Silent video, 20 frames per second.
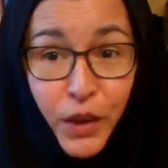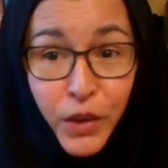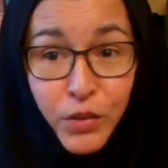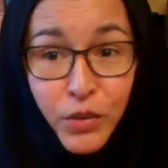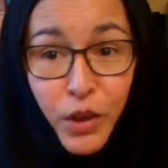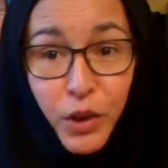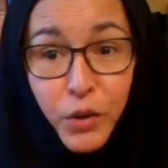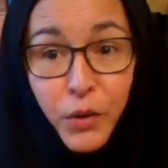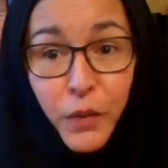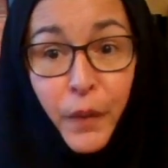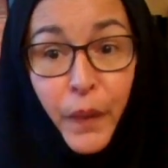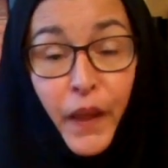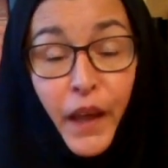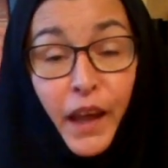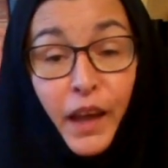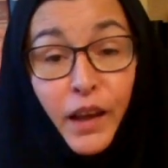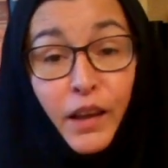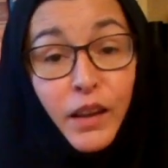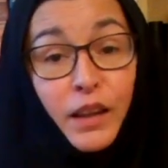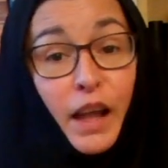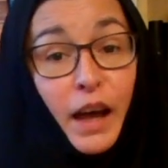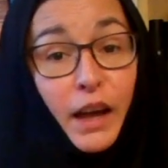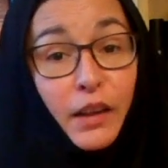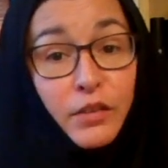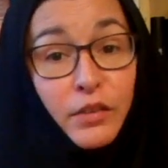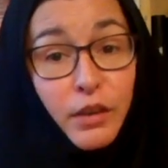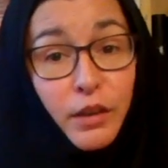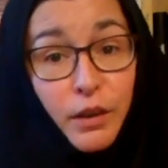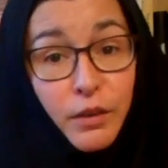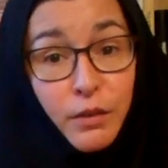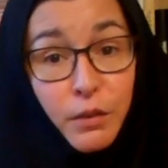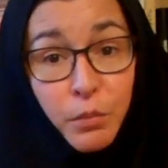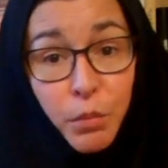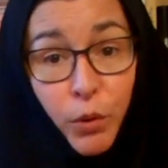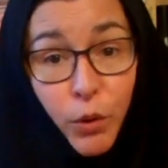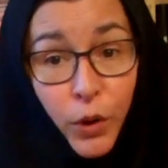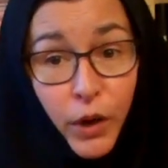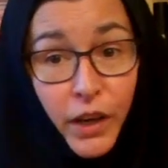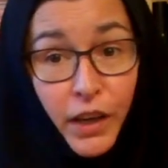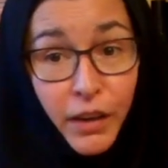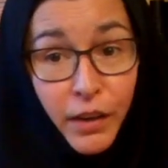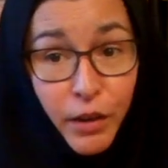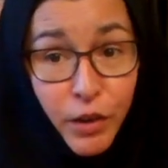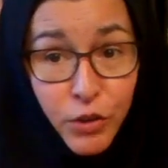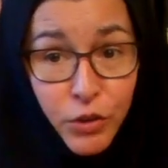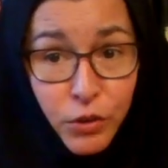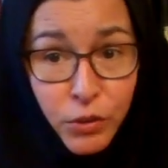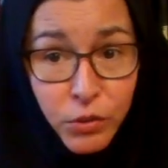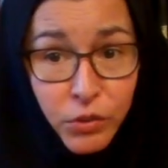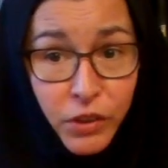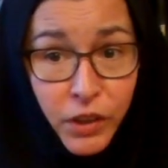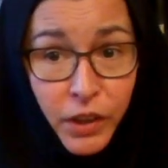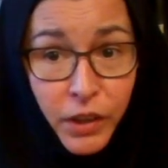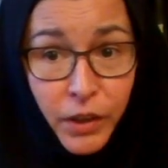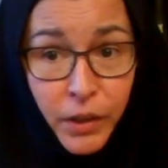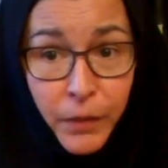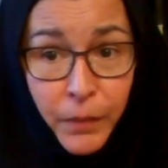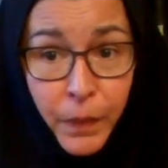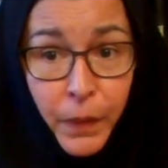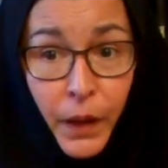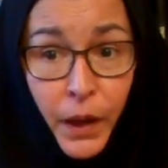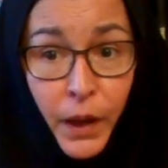So, lots of important issues here,